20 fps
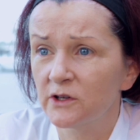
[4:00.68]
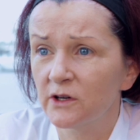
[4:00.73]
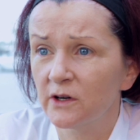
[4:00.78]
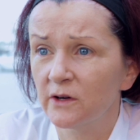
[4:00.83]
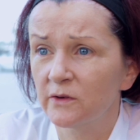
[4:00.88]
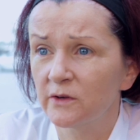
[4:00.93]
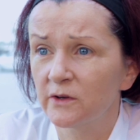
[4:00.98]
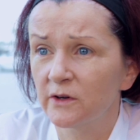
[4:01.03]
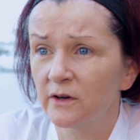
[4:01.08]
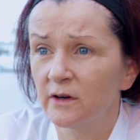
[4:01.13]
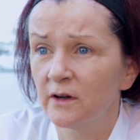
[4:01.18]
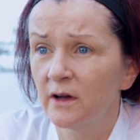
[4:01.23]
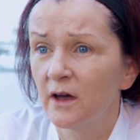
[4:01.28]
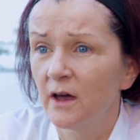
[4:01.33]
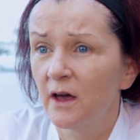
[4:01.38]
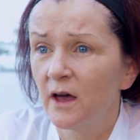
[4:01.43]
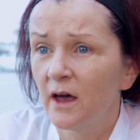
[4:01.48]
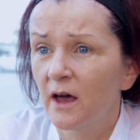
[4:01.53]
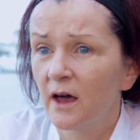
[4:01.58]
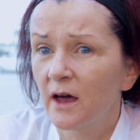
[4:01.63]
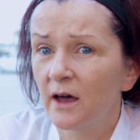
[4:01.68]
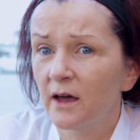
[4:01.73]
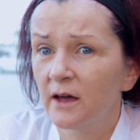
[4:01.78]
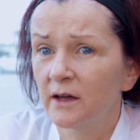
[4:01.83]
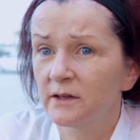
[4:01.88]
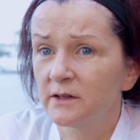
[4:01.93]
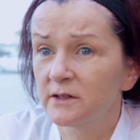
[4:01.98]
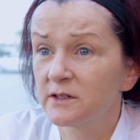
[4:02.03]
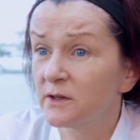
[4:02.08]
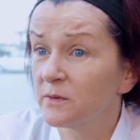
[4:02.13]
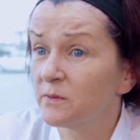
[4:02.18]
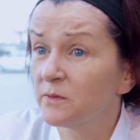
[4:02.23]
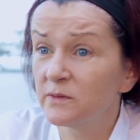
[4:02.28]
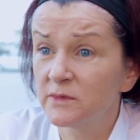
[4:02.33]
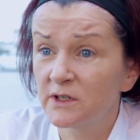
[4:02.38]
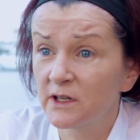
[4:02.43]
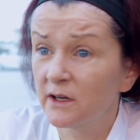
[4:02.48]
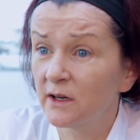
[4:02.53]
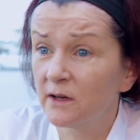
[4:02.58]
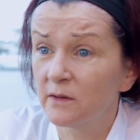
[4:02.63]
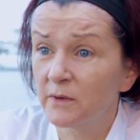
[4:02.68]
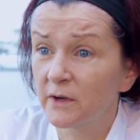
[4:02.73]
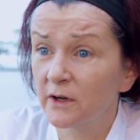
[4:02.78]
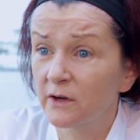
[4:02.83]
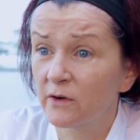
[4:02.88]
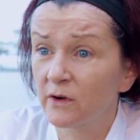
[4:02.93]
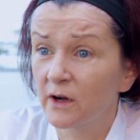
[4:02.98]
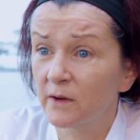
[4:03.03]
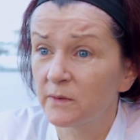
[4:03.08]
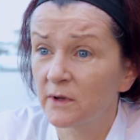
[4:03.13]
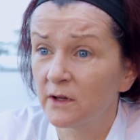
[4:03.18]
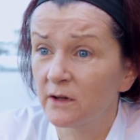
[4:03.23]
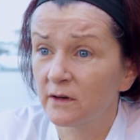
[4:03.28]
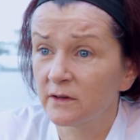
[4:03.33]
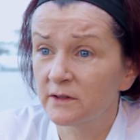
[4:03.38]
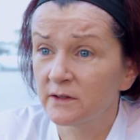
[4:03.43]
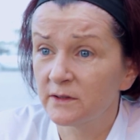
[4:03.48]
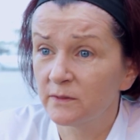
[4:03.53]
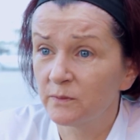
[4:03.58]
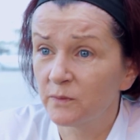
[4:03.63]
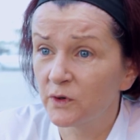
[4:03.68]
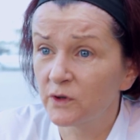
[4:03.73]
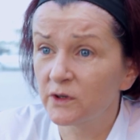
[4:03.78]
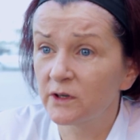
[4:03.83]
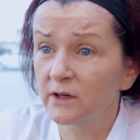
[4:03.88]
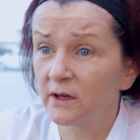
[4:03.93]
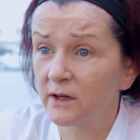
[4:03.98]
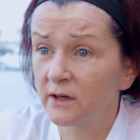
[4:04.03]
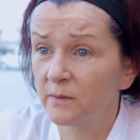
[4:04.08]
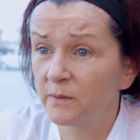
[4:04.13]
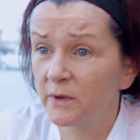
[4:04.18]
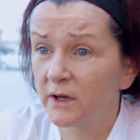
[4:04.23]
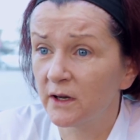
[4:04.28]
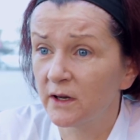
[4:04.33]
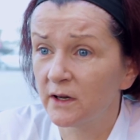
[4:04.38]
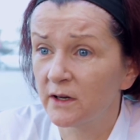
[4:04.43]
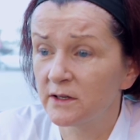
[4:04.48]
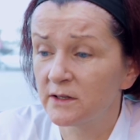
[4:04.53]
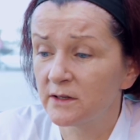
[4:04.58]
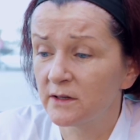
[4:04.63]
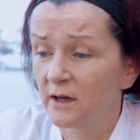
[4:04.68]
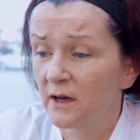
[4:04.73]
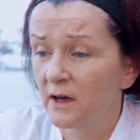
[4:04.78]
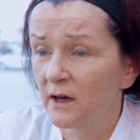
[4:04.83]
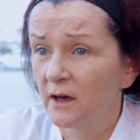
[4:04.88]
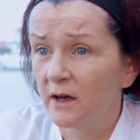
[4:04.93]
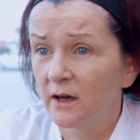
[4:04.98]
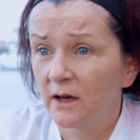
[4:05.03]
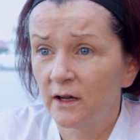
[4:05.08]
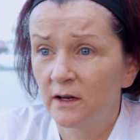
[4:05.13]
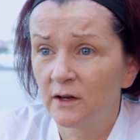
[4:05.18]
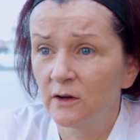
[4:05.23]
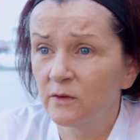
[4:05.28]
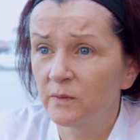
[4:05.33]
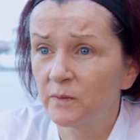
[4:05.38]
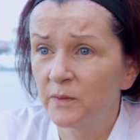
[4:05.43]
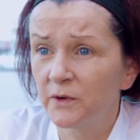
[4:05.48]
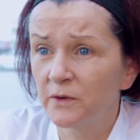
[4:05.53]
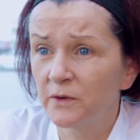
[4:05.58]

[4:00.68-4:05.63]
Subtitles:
chowder, and some Dingle Bay crab claws. Put it on a plate, it looked